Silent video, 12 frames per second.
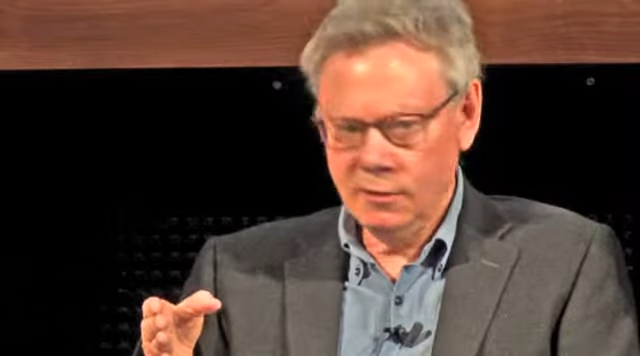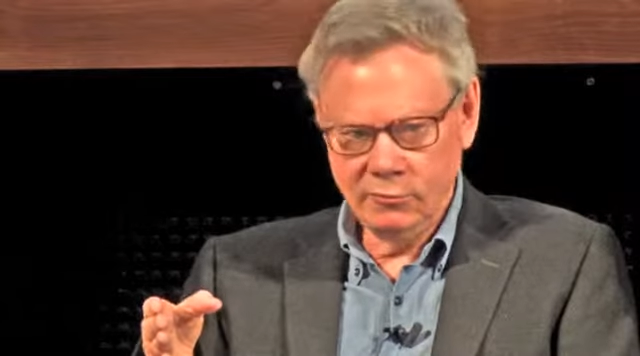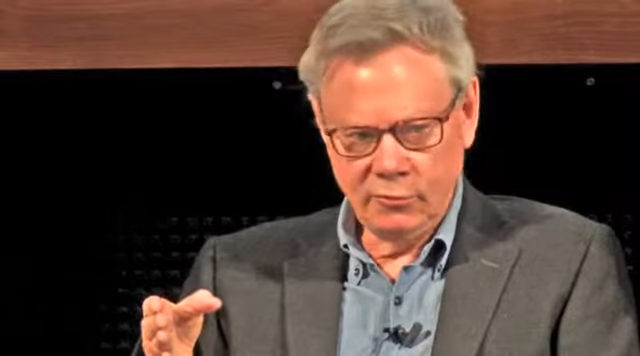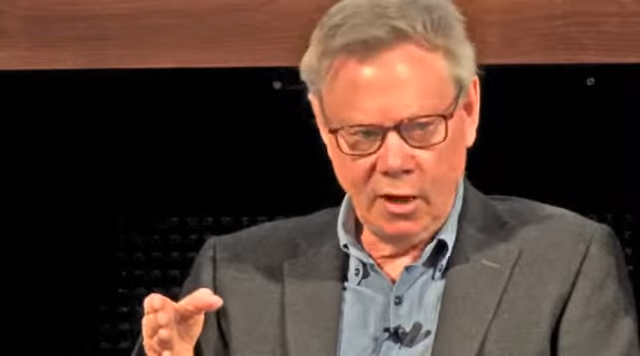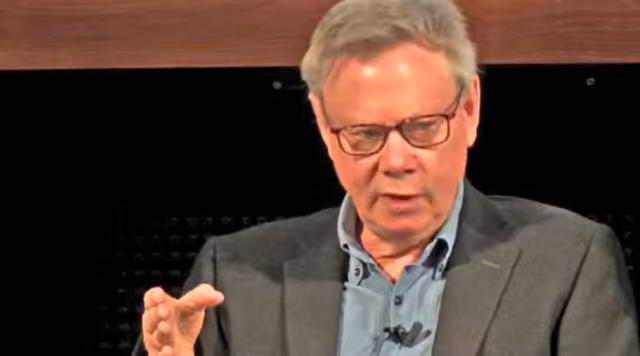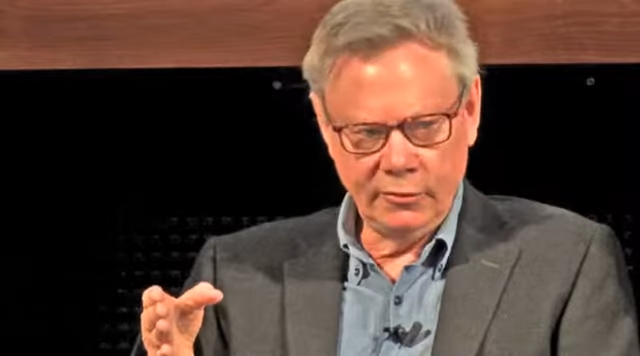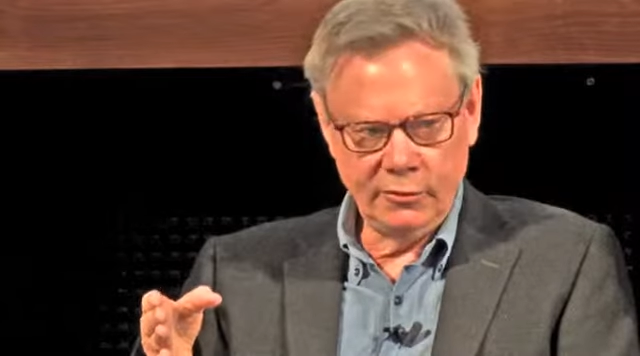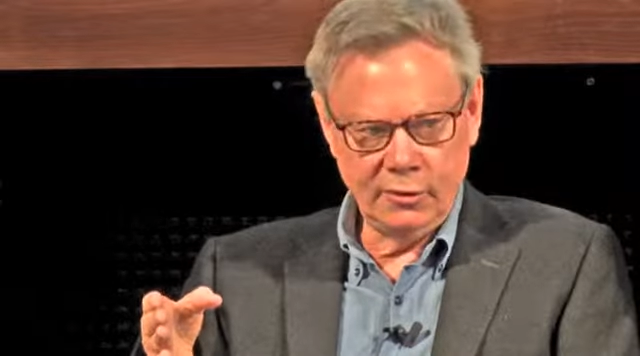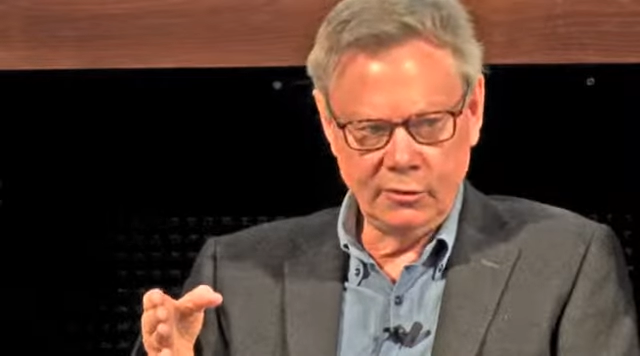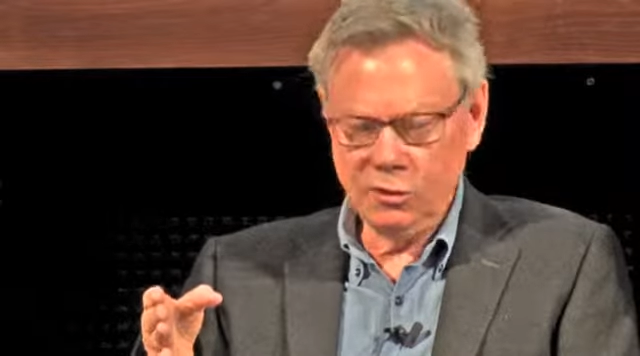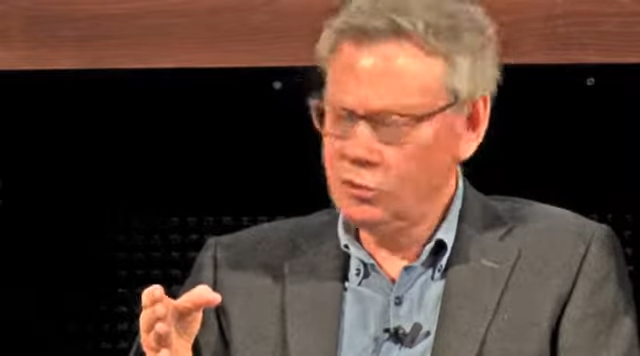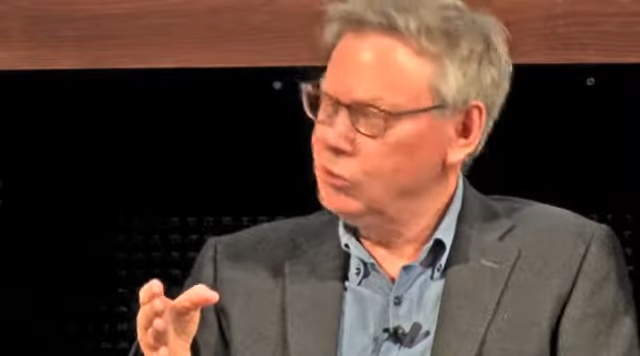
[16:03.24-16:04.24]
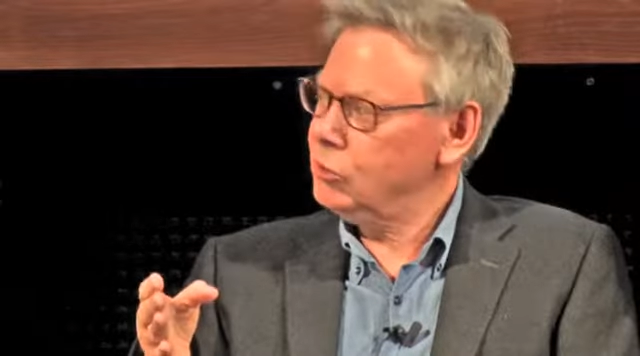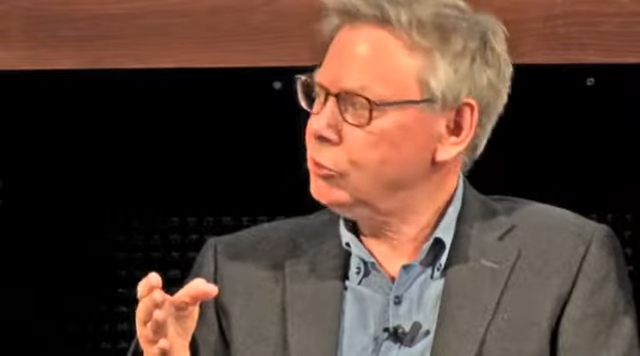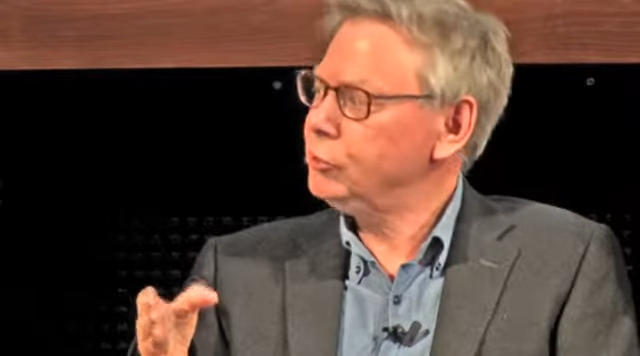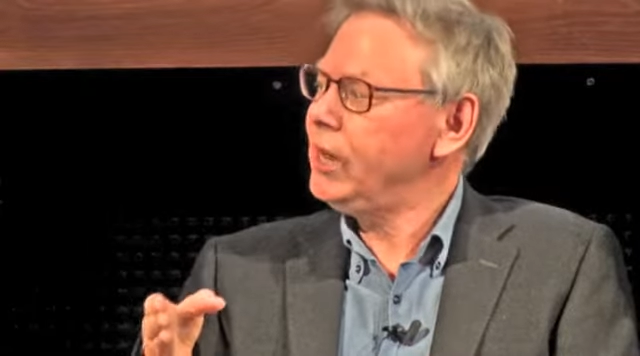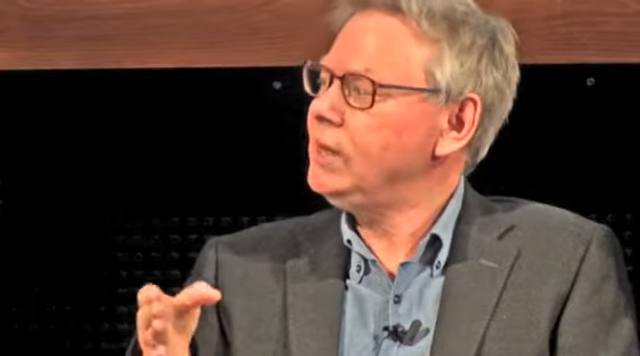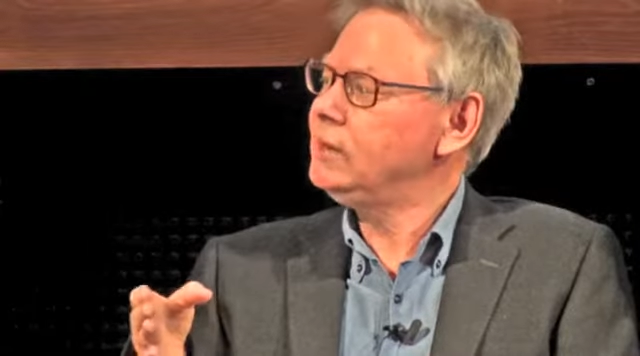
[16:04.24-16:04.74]
rather than to
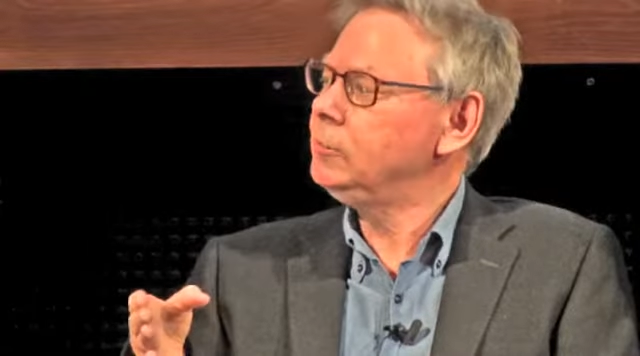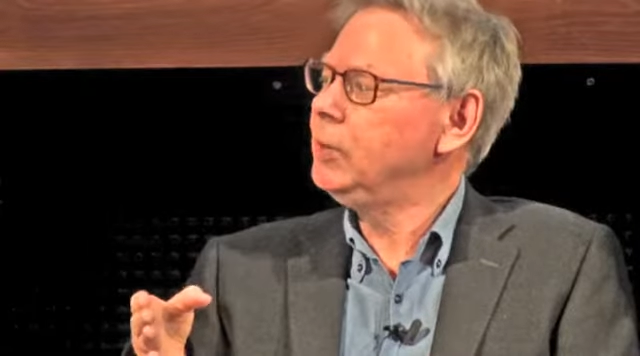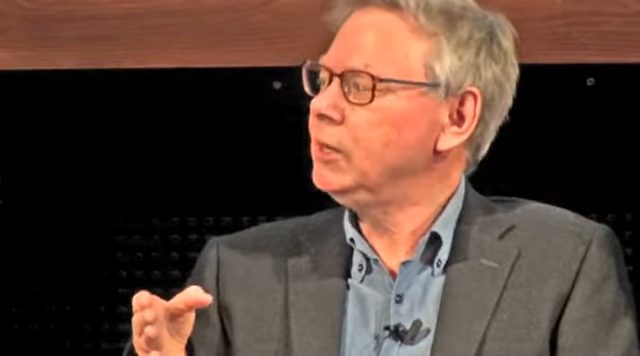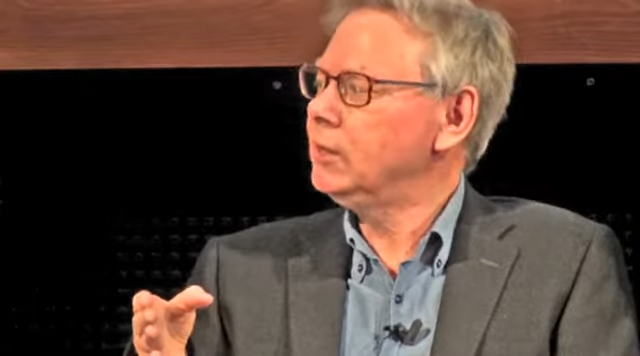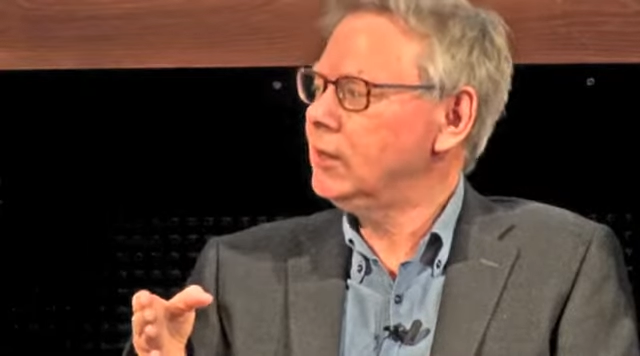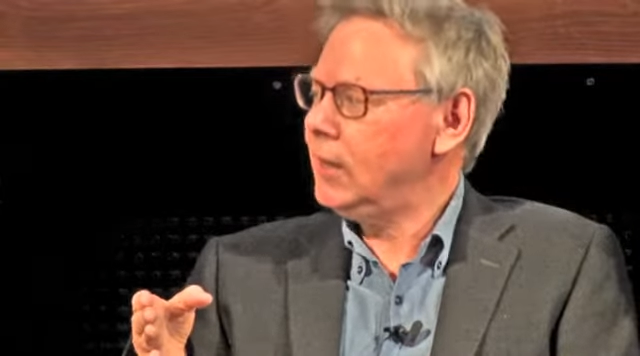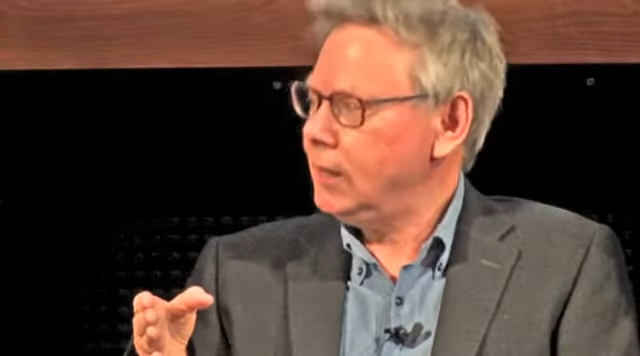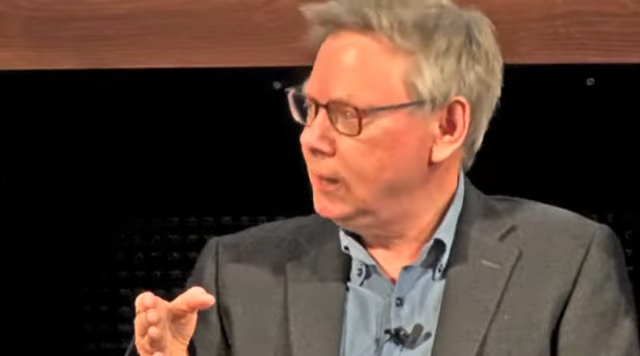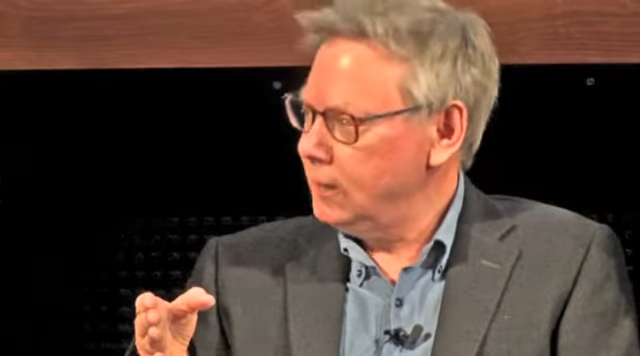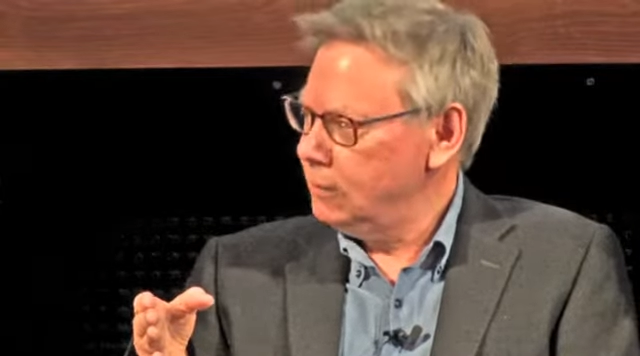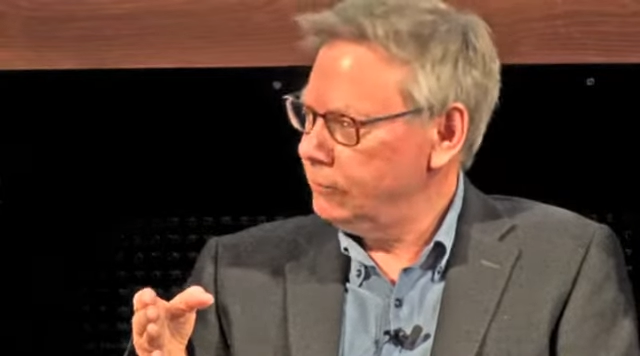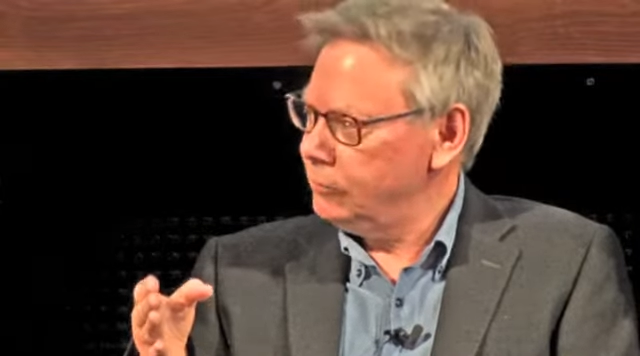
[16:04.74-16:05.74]
create a bigger cake